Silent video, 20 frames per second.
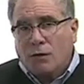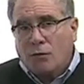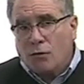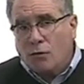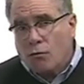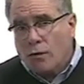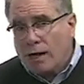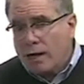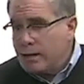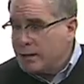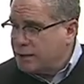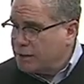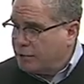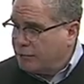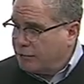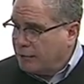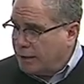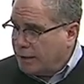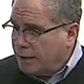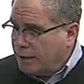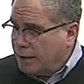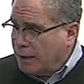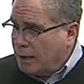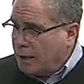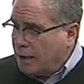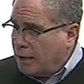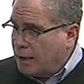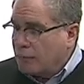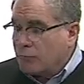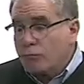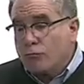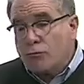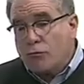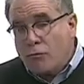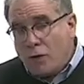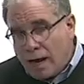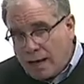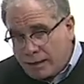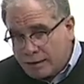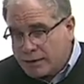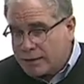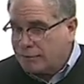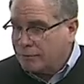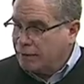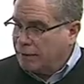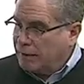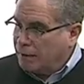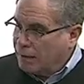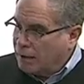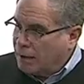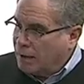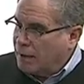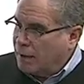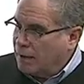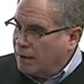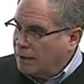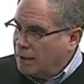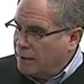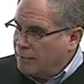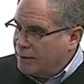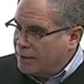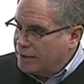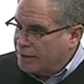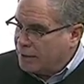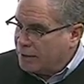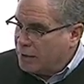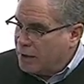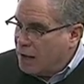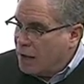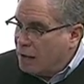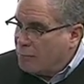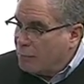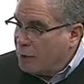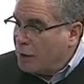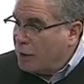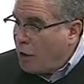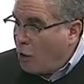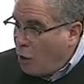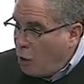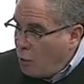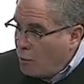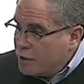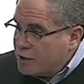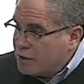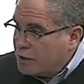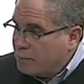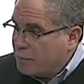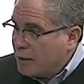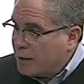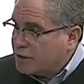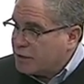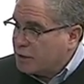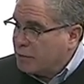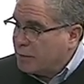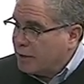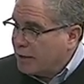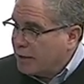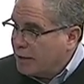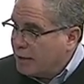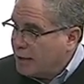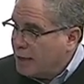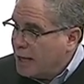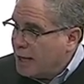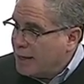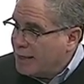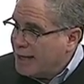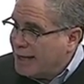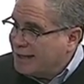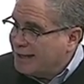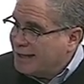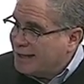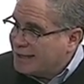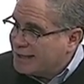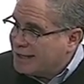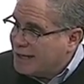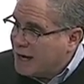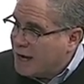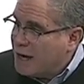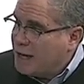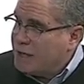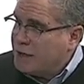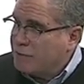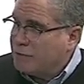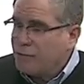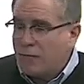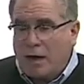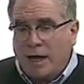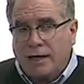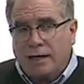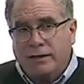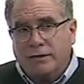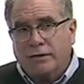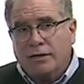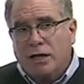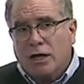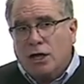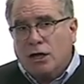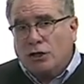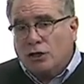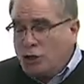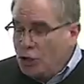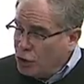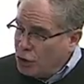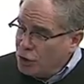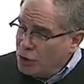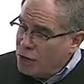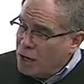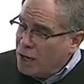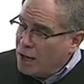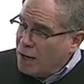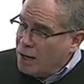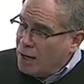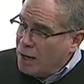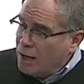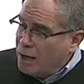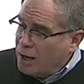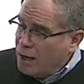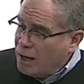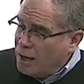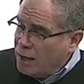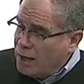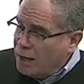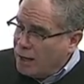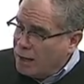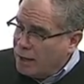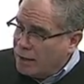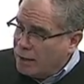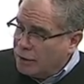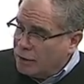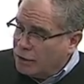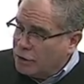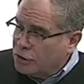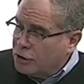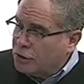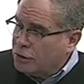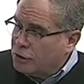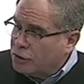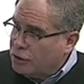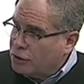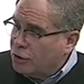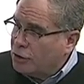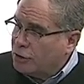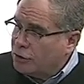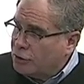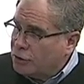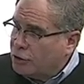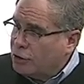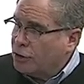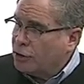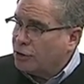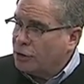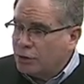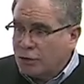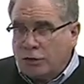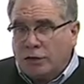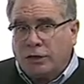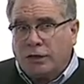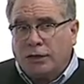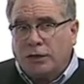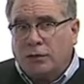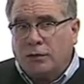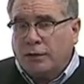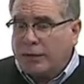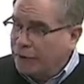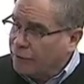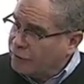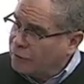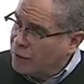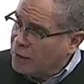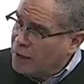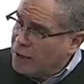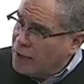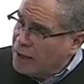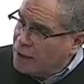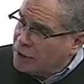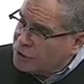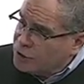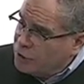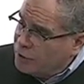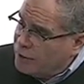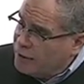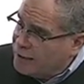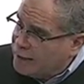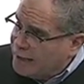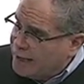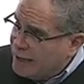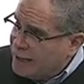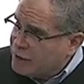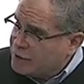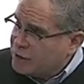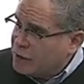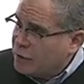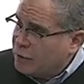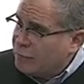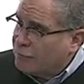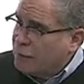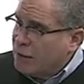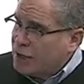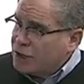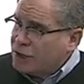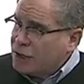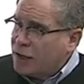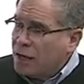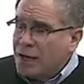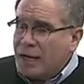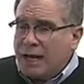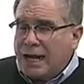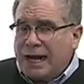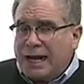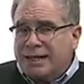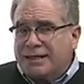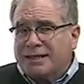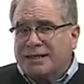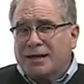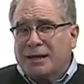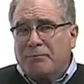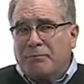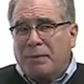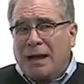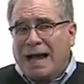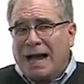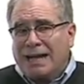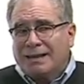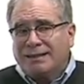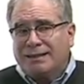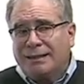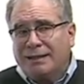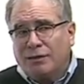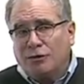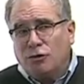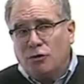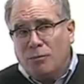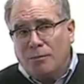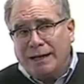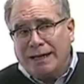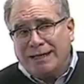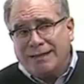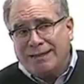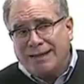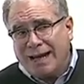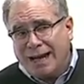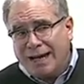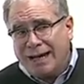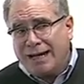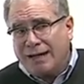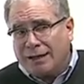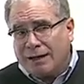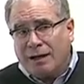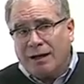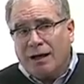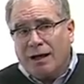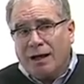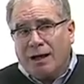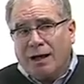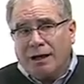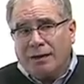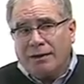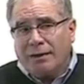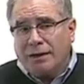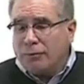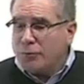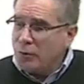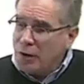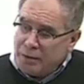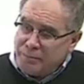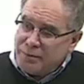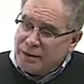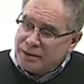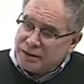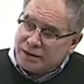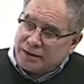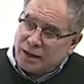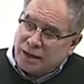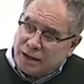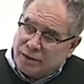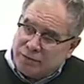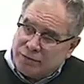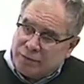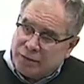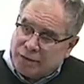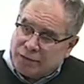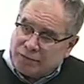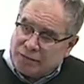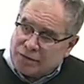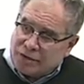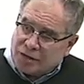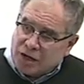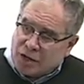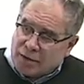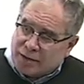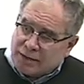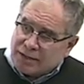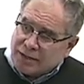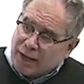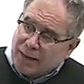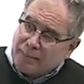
relatively uh, relatively uh, limited but always the possibility that this kind of violence could uh, uh, uh, could could could increase certainly in the case of Russia its capacity to maintain the remnants of, of the Tsarist